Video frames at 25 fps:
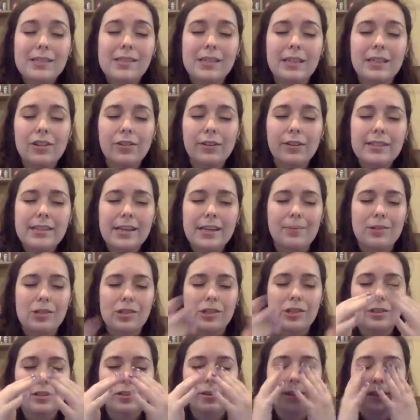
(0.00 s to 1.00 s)
City Greens
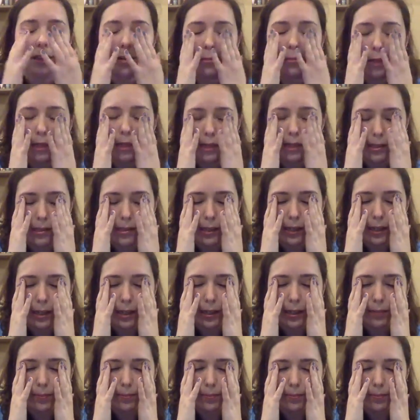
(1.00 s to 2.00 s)
episode, there was
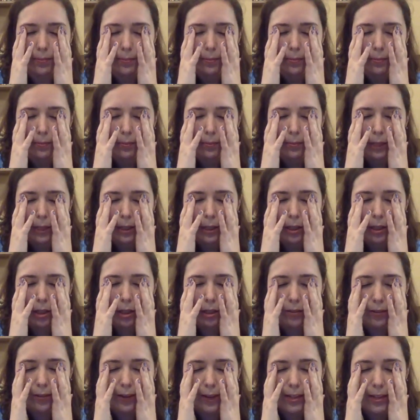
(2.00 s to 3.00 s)

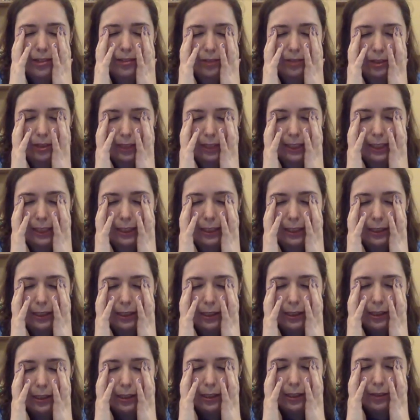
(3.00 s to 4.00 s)
called Fast Foodie.
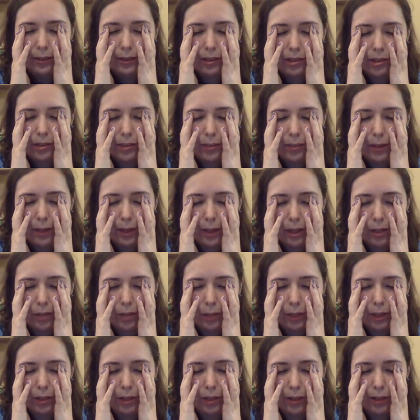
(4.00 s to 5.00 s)
There's a part
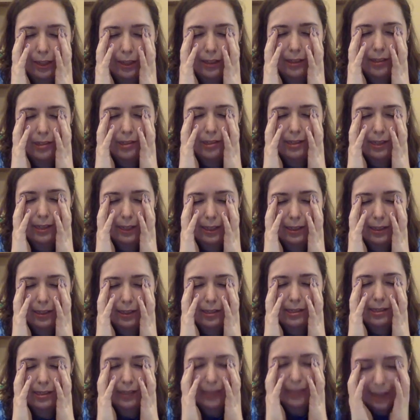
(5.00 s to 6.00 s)
where Cricket is stuck in a
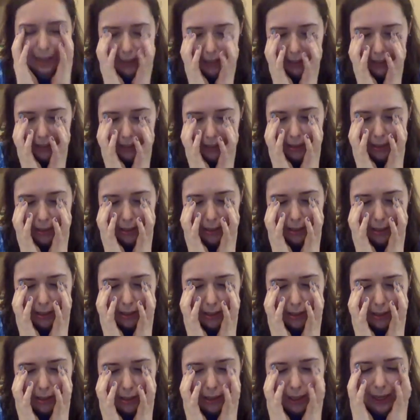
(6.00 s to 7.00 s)
slide
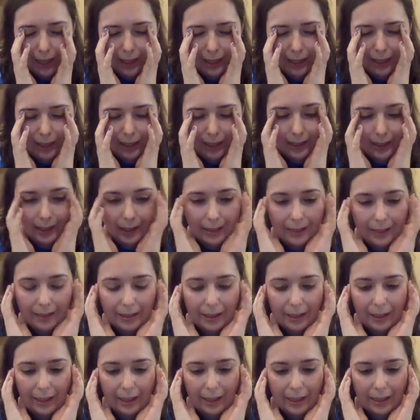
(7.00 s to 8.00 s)
and
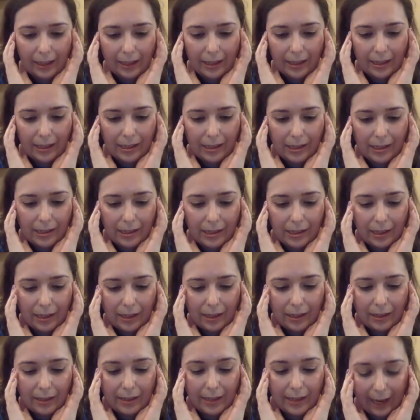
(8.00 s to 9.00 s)
his
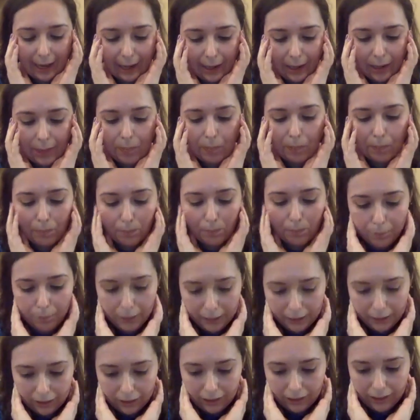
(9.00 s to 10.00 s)
dad,
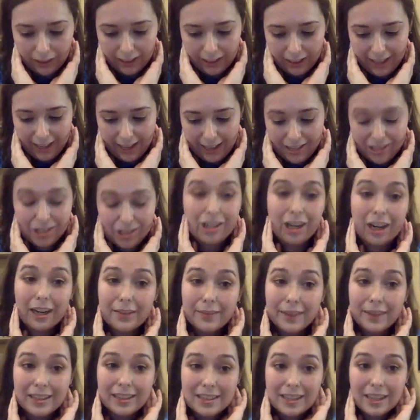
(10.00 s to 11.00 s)
Bill, has to talk
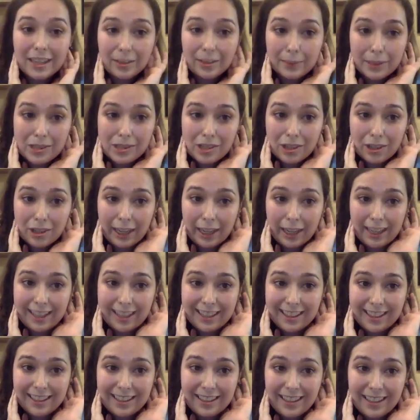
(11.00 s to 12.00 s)
him out and tell him it's okay.
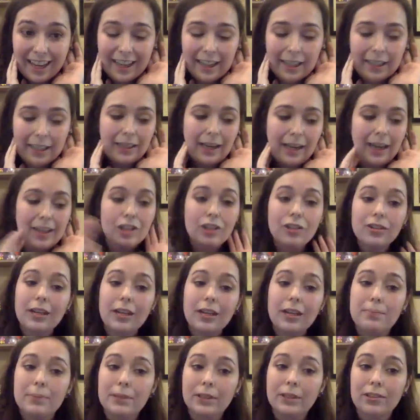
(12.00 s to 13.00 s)
And I knew
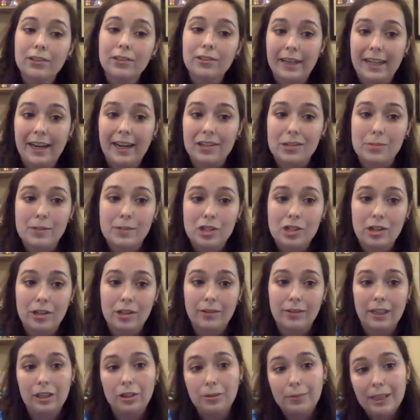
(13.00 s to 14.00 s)
that Bill's line had to be
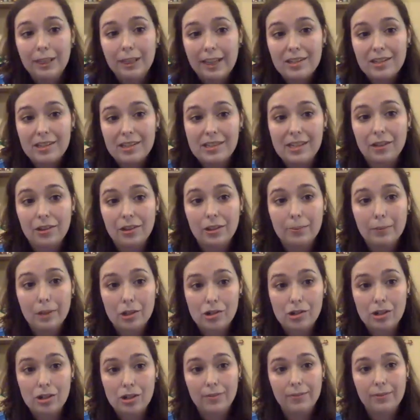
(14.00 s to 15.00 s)
genuine. I knew we had to sell the
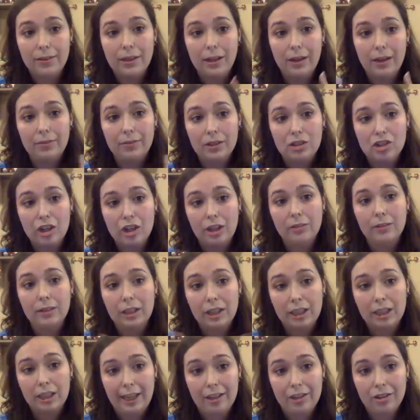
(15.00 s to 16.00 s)
emotion of a genuine
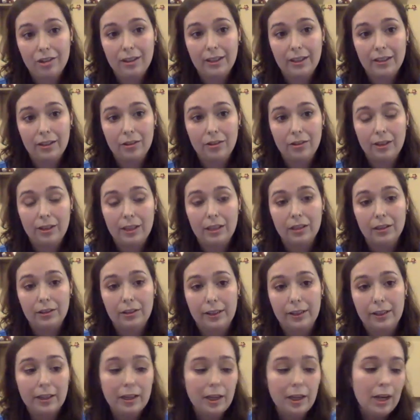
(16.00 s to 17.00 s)
connection there and Cricket
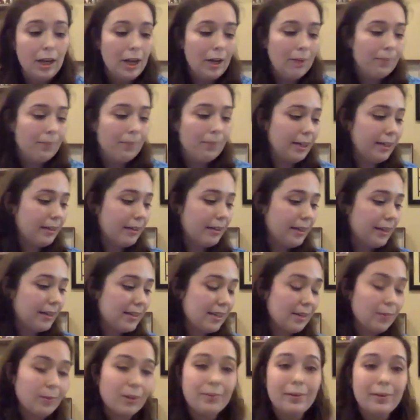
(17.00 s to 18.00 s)
learning. But then I
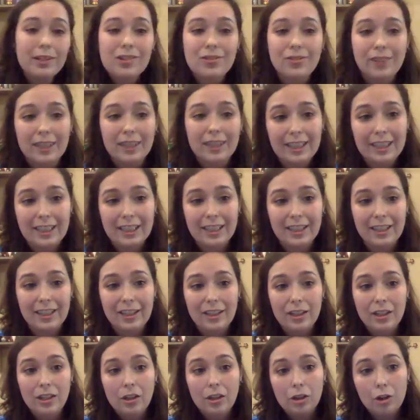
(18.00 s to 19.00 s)
said, well, what's funny here?
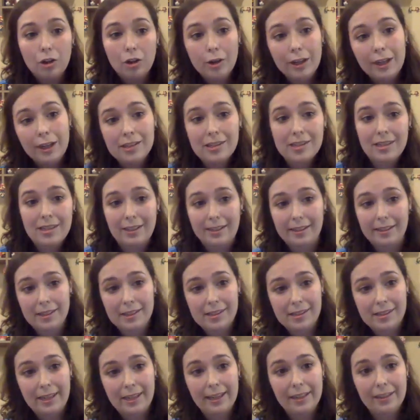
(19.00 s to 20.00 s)
Cricket's stuck in a
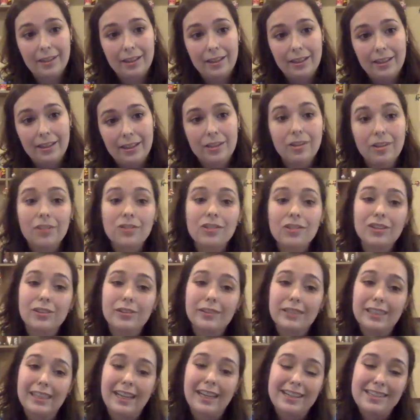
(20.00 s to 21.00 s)
slide. He's also
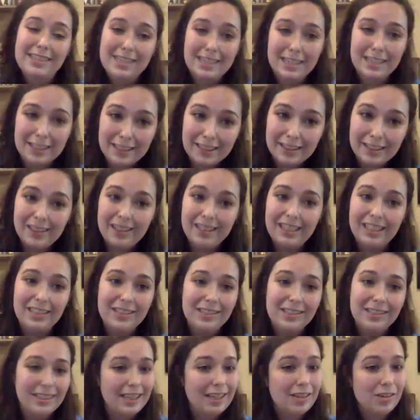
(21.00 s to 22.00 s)
in that scene.
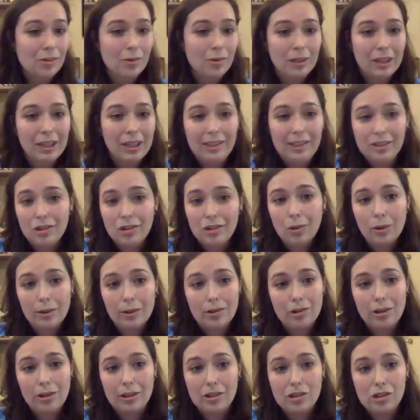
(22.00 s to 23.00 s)
He's
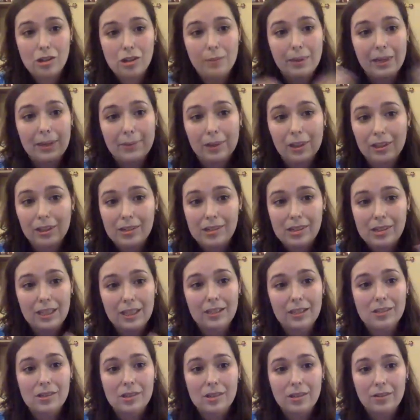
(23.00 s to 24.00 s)
gorged on so many burgers. He
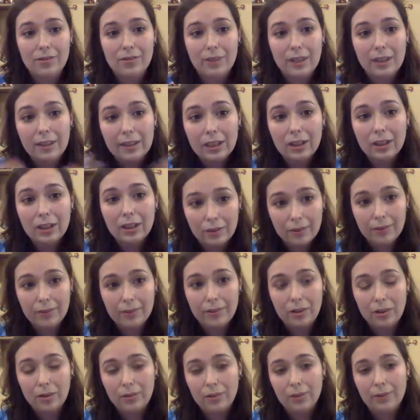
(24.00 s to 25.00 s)
is very
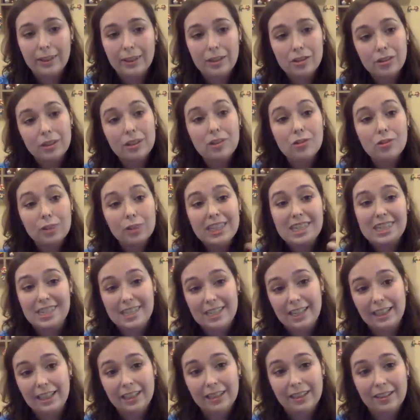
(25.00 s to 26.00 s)
overweight. So he's really
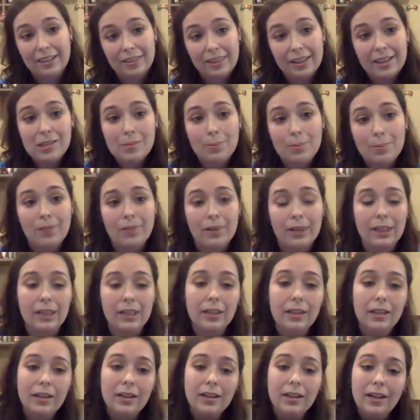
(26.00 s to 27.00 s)
stuck in there. That's pretty funny.
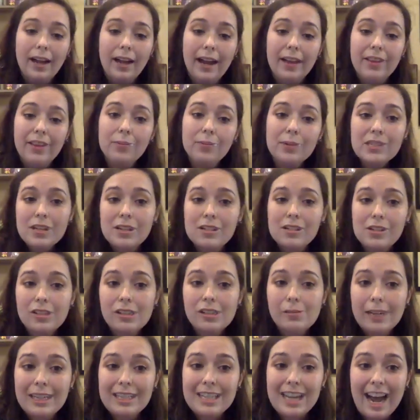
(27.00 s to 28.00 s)
And then what's also a
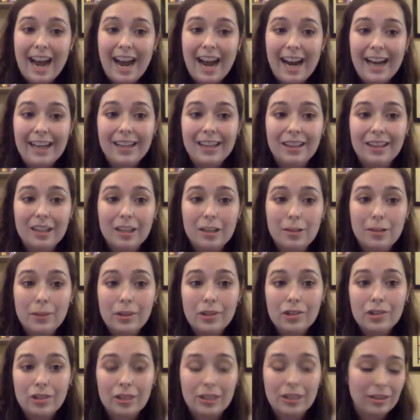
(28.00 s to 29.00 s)
way to heighten the
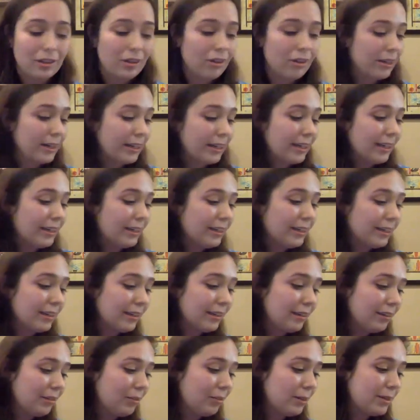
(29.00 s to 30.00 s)
emotion?
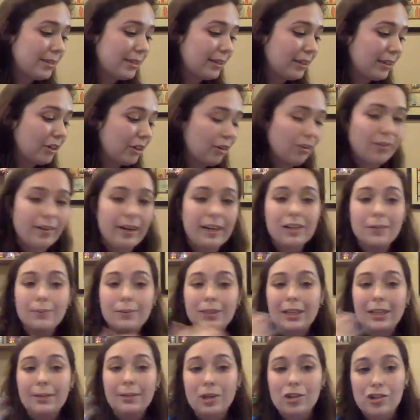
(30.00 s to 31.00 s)
Cricket was an
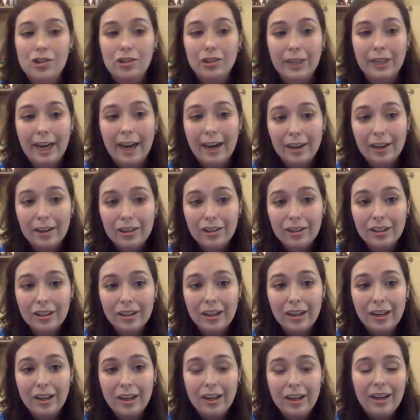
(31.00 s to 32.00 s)
incredibly emotional character.